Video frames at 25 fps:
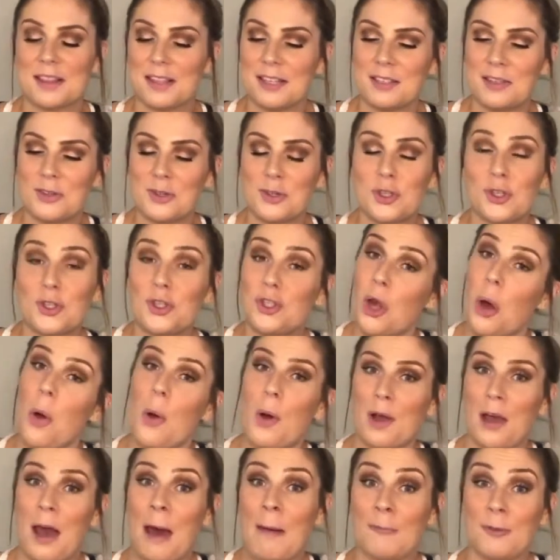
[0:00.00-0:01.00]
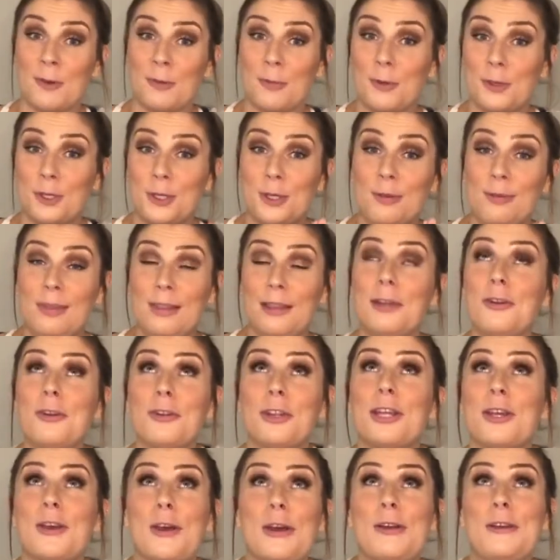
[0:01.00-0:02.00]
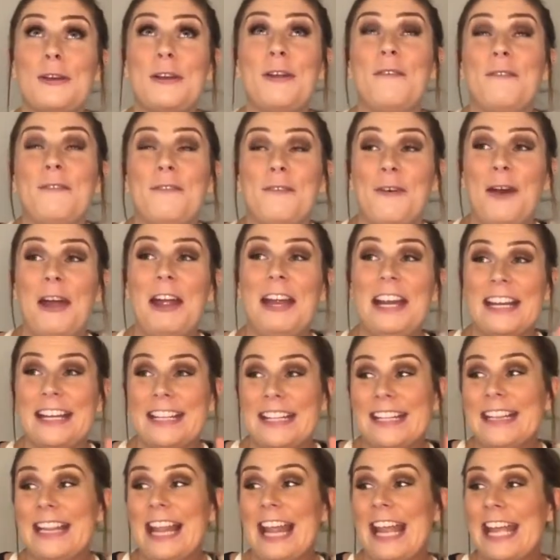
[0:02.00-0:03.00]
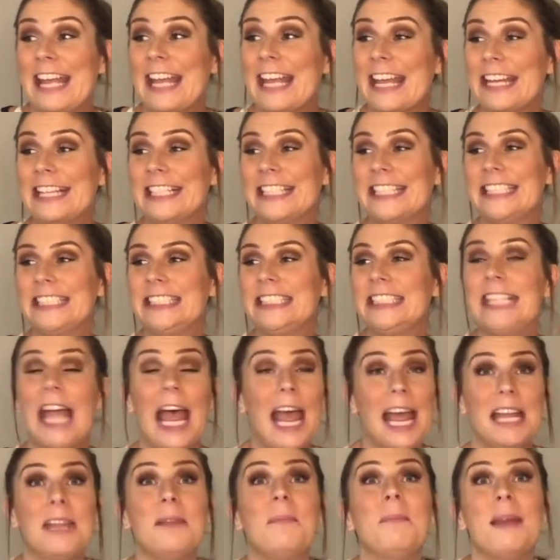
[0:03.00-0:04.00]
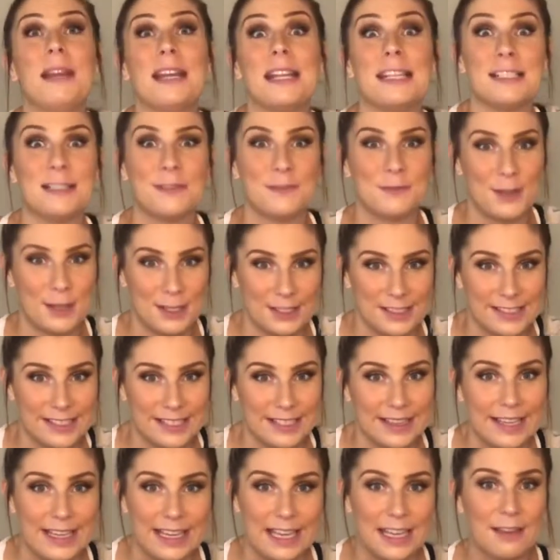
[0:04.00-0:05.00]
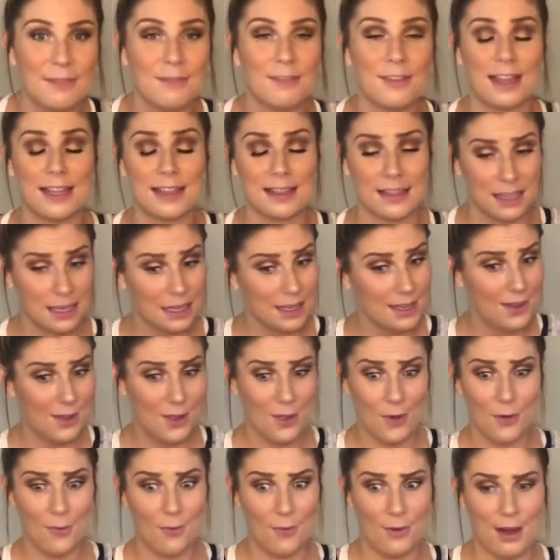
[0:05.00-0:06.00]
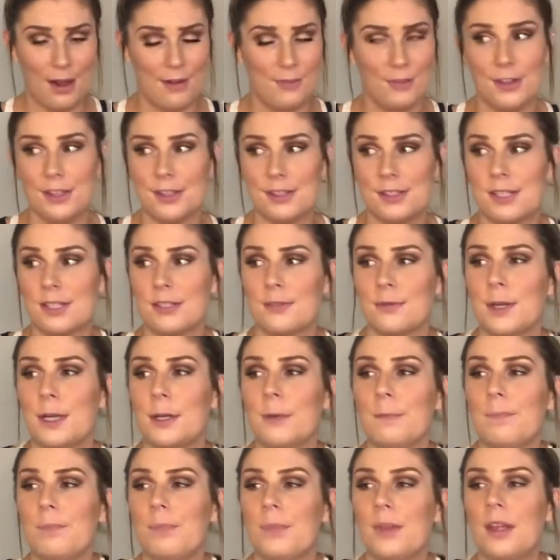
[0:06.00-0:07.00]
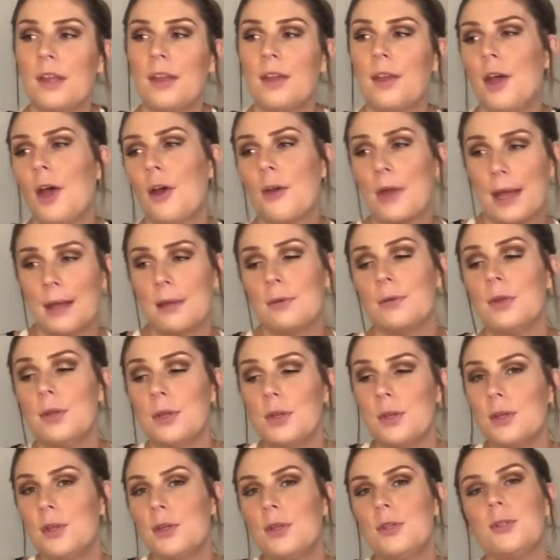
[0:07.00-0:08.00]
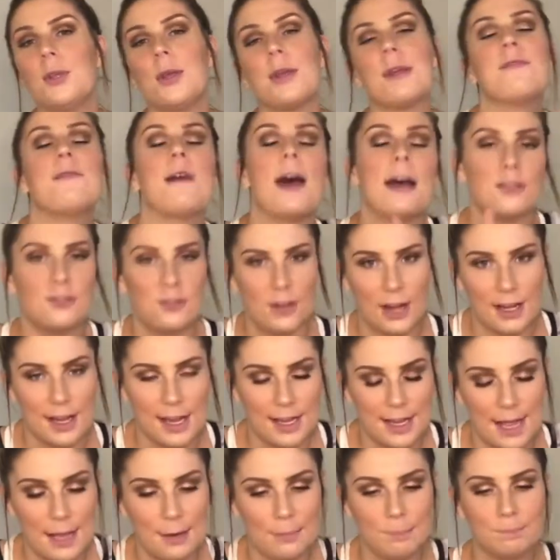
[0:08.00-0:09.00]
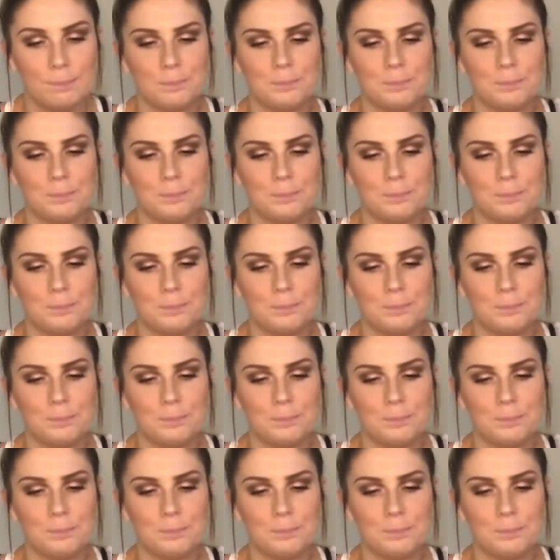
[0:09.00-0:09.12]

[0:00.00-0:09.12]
this is so uncomfortable. You literally couldn't have waited like 10 minutes for us to leave. Like, whatever, this is weird. Okay, so like fast track again.